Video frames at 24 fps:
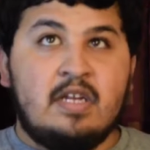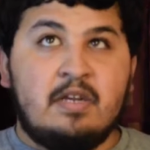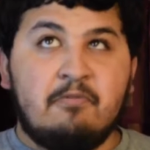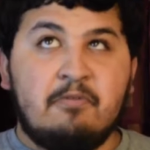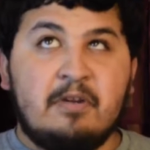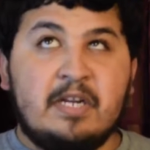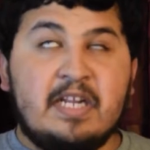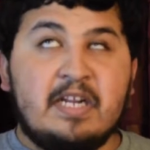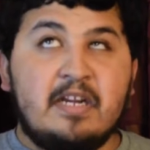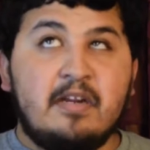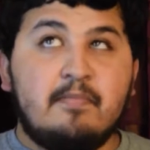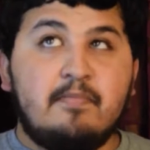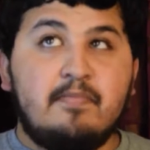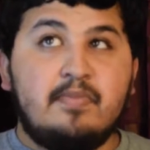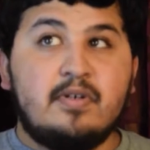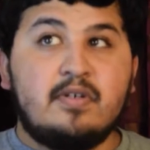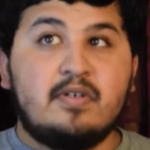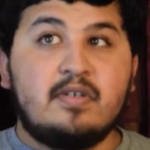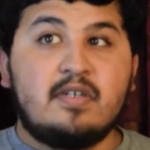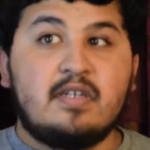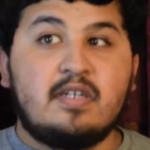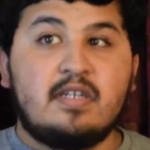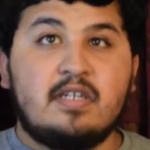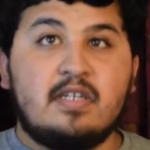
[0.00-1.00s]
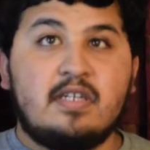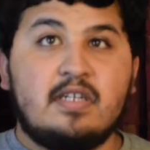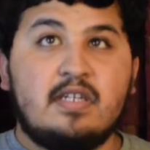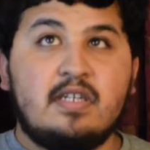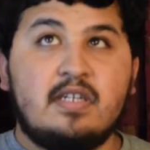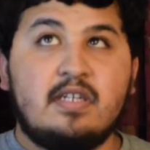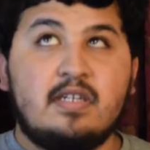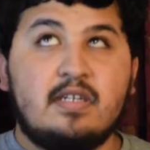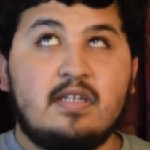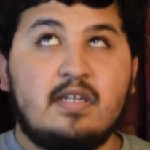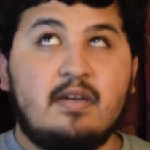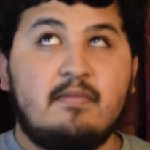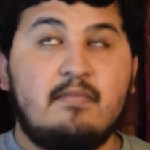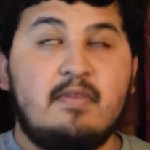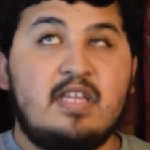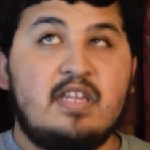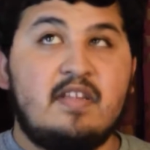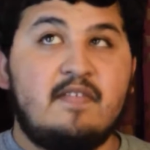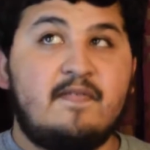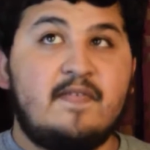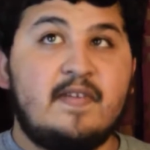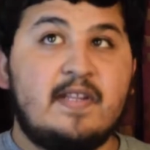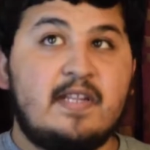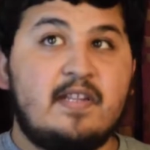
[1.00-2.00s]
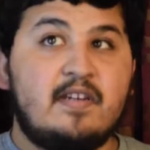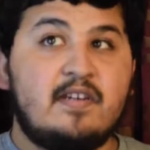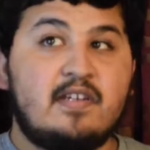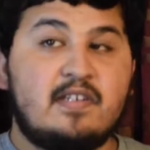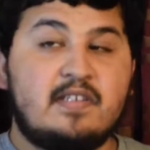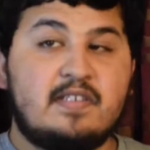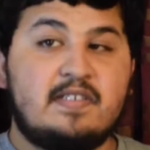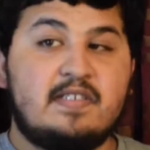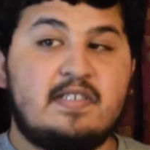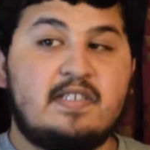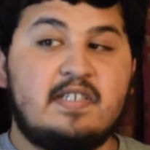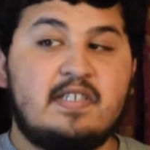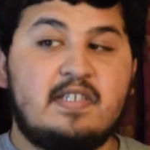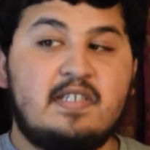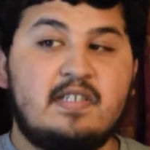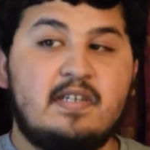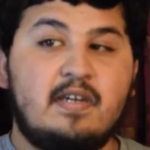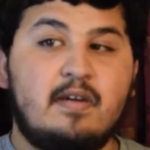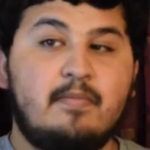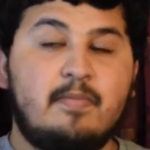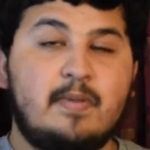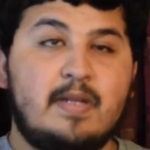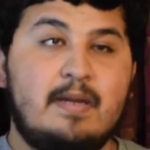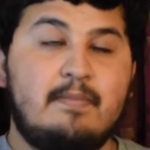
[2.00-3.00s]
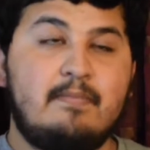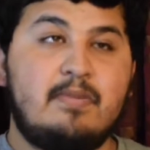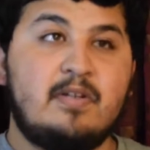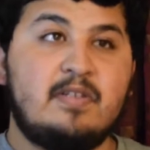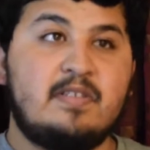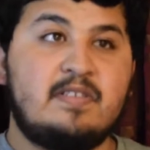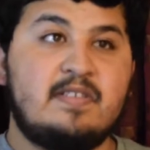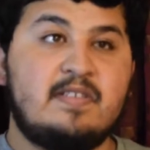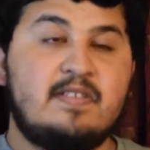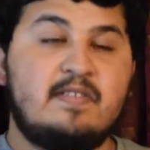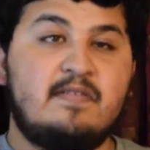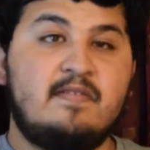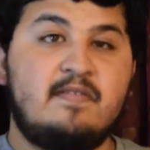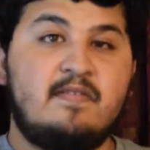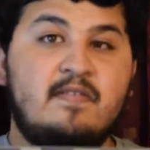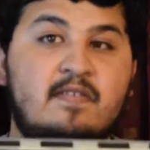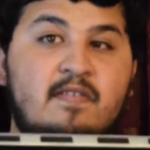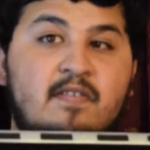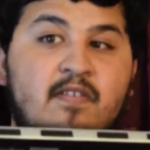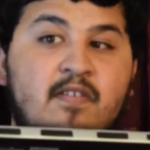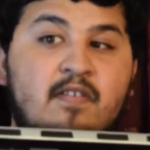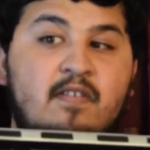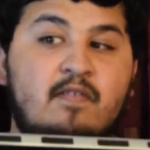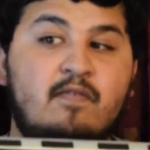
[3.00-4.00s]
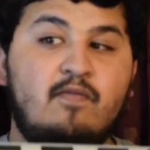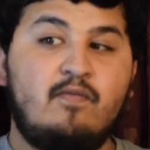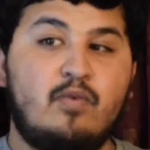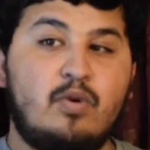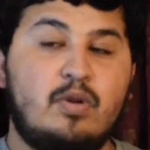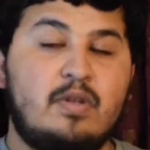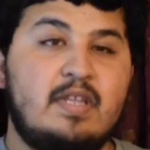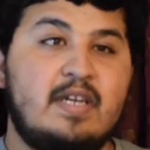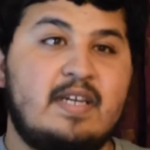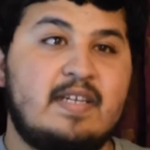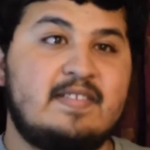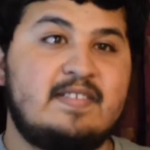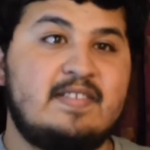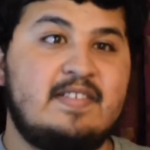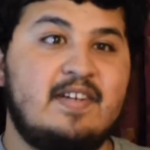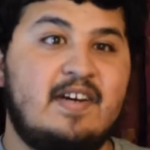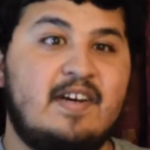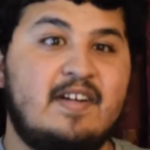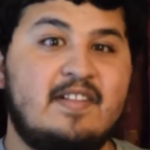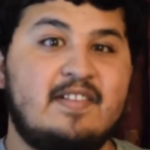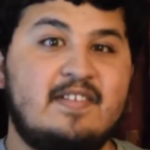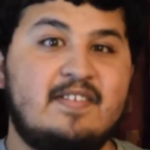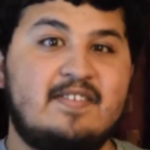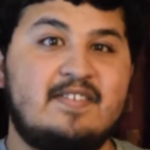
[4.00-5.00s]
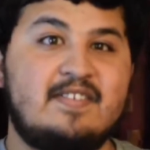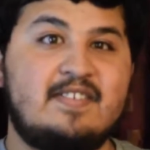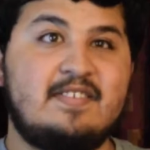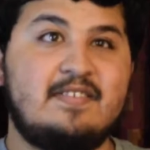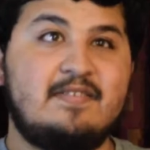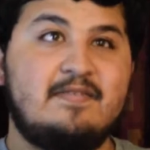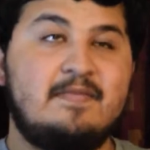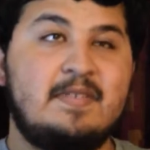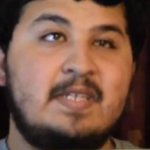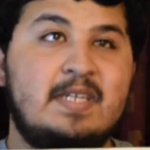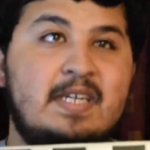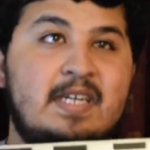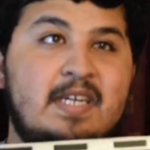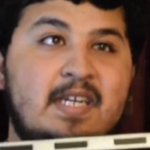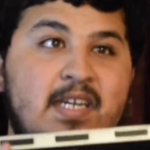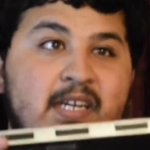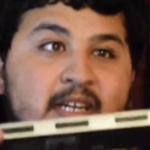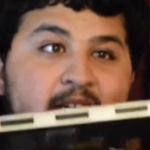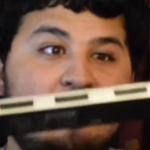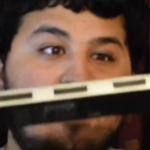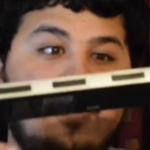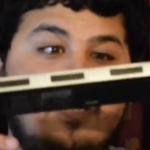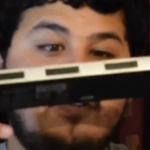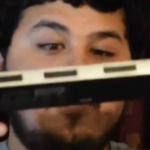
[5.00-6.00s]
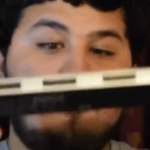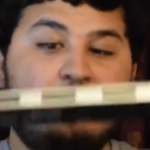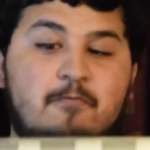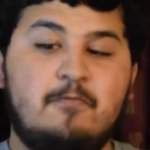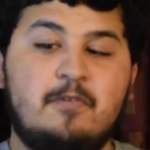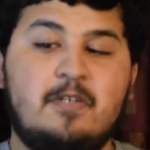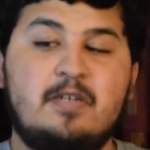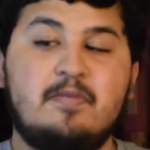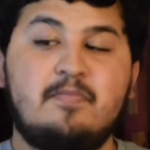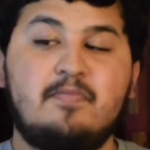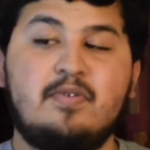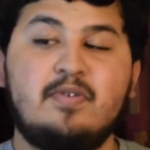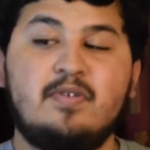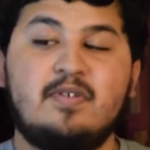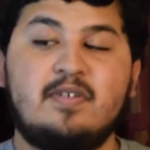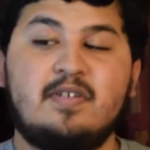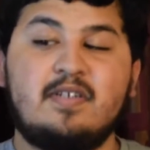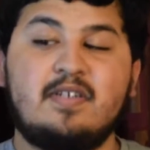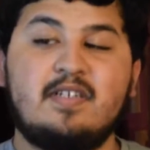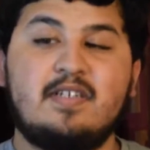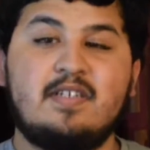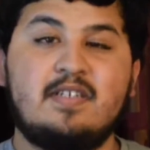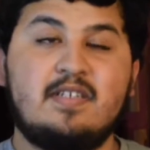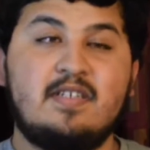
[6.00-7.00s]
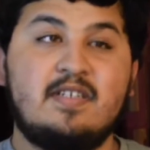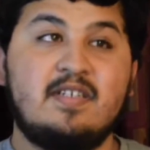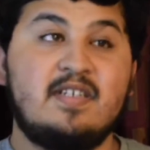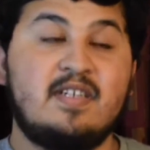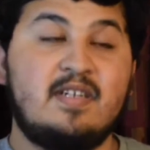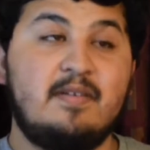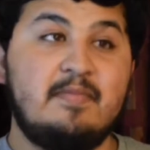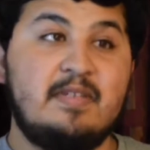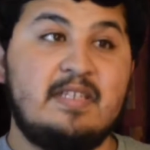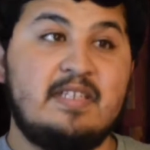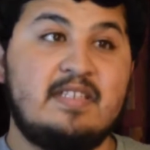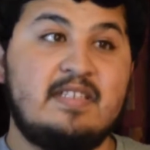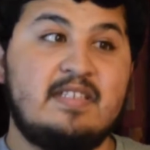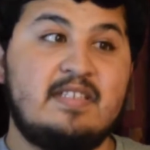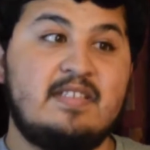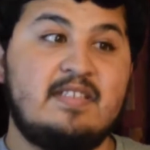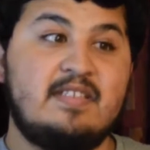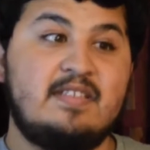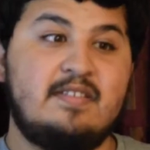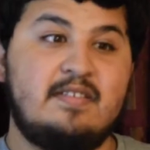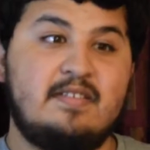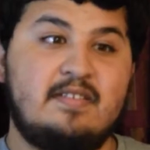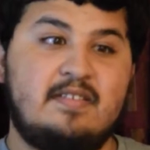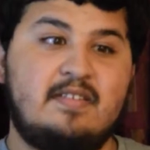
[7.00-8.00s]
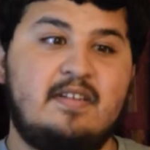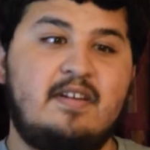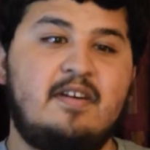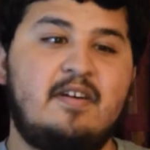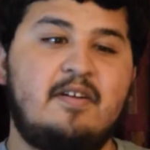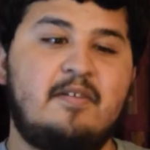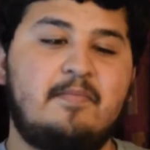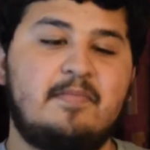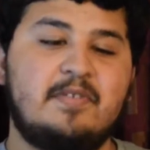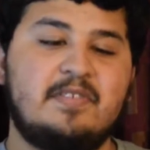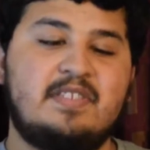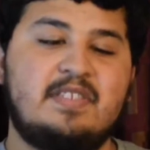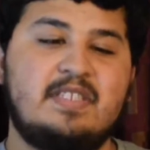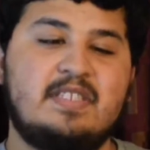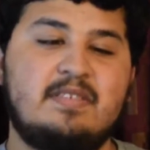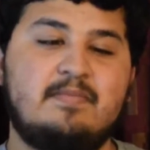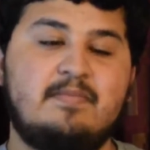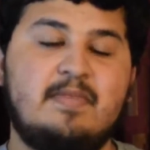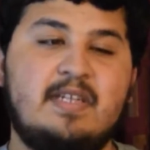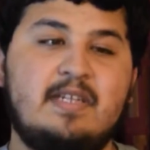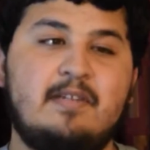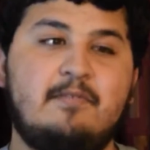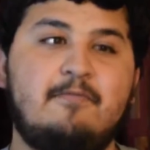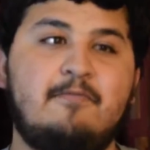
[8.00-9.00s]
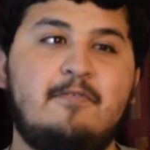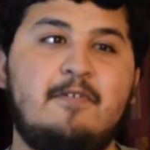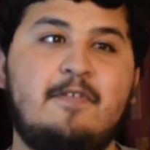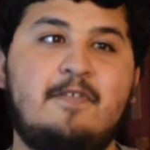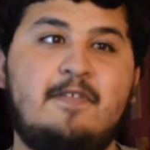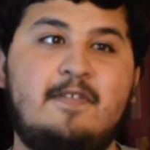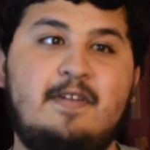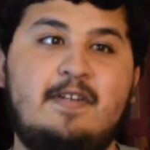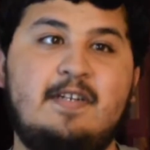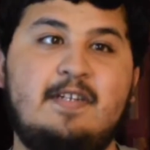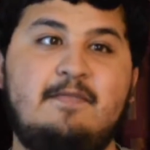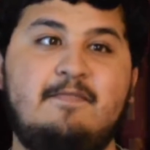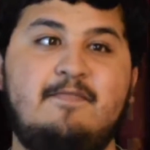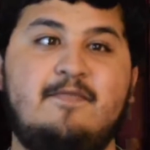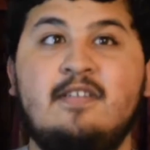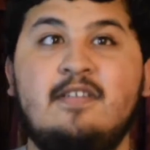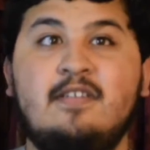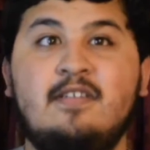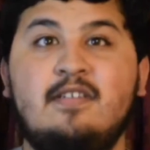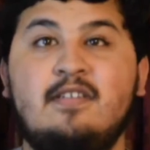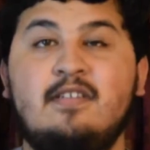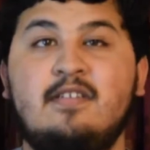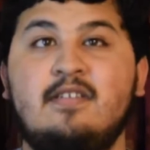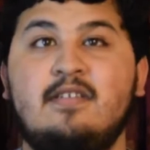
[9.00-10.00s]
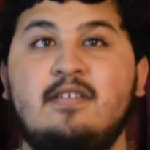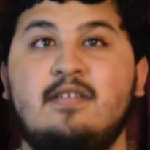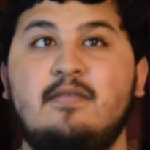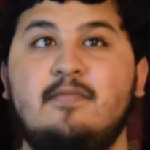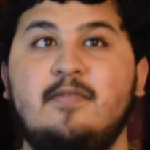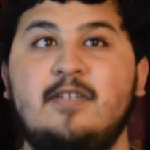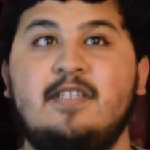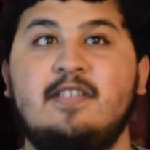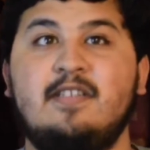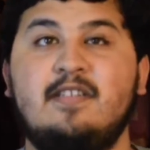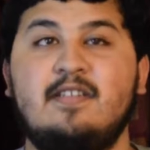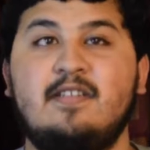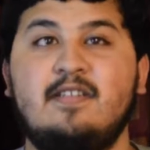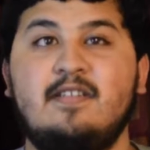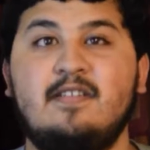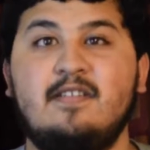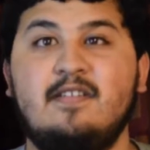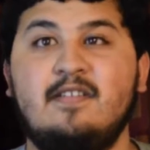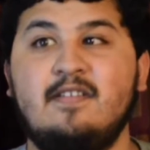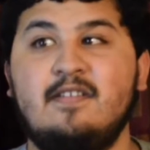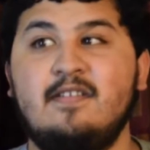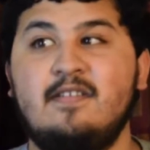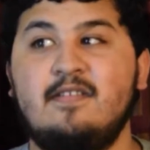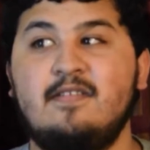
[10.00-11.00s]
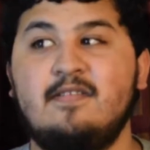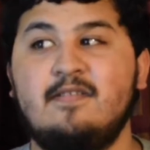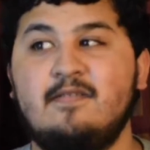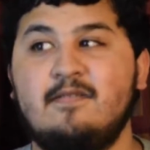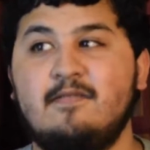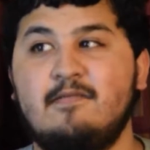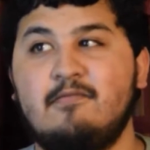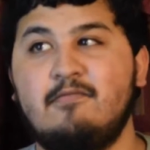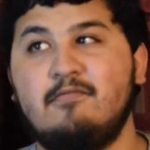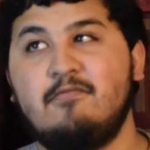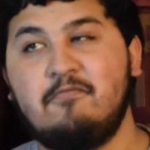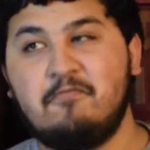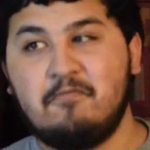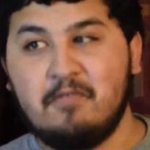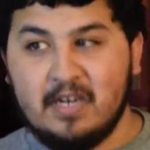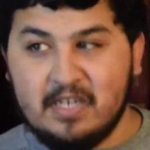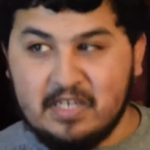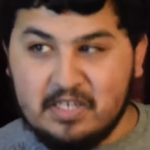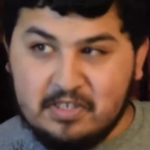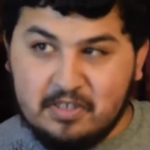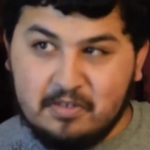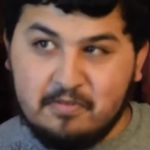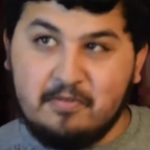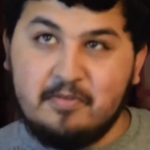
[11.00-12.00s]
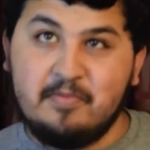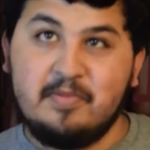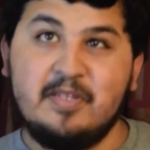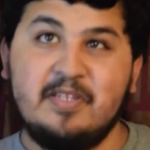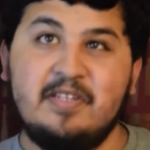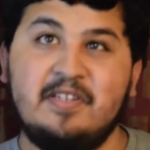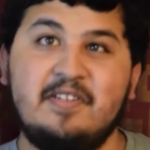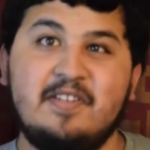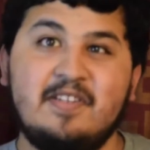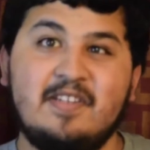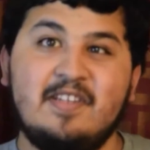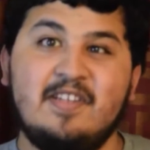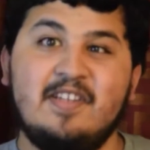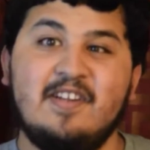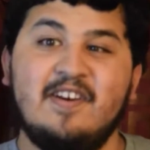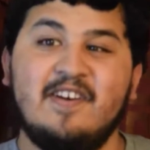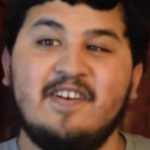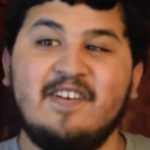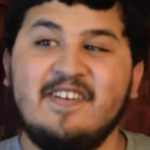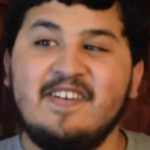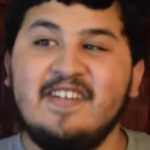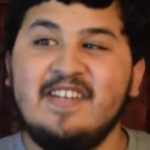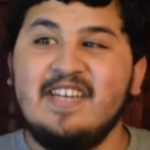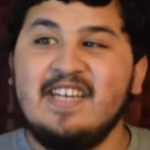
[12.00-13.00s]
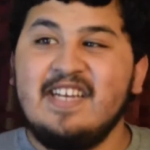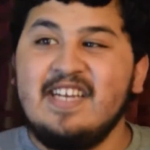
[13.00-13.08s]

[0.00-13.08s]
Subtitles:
reading a book. I mean, if it costs a blind person $4,000 to read a book, I mean, it almost doesn't make it worth it anymore. I mean, why should we be, To